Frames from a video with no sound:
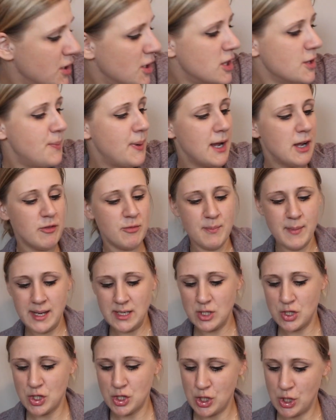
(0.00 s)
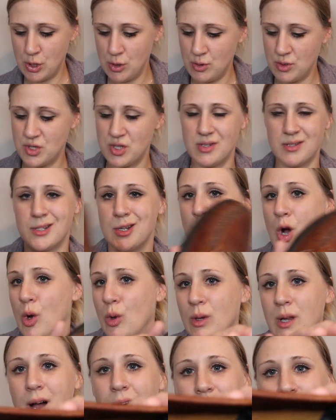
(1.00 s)
Another pair of men's shoes, just
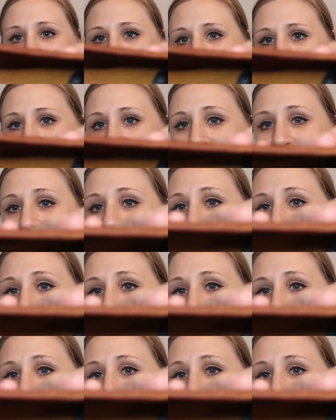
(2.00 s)
Cole Haan,